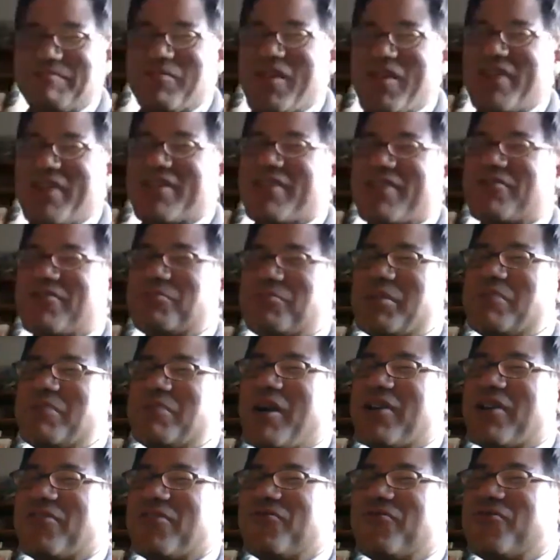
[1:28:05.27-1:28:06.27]
they would be
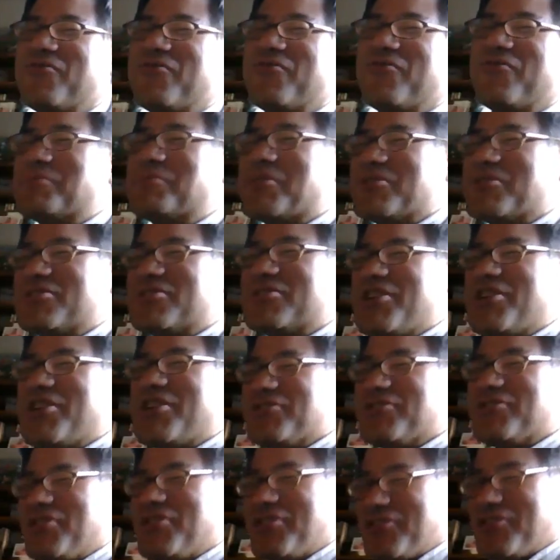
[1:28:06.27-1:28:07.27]
monofilament
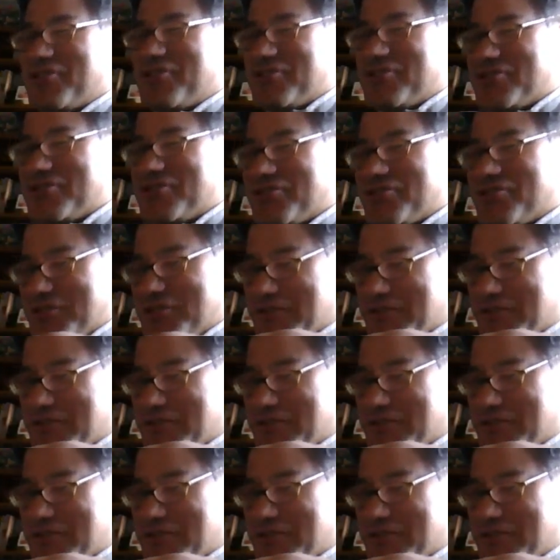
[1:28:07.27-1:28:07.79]
chainsaw swords.